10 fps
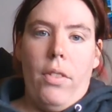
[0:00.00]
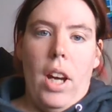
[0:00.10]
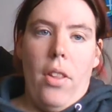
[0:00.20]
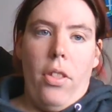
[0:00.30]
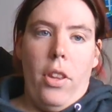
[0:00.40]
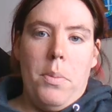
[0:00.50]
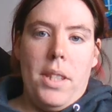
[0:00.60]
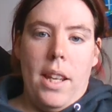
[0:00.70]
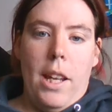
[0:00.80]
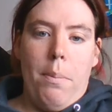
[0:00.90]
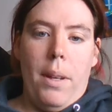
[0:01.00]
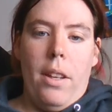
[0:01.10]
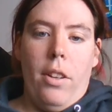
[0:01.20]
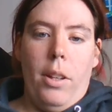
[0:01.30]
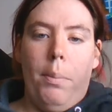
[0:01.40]
got set up
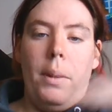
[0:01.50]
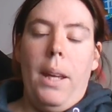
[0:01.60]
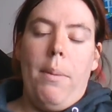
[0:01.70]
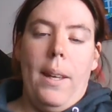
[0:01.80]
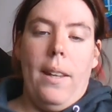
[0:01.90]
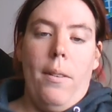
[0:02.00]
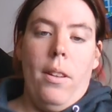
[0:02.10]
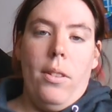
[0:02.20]
in her playpen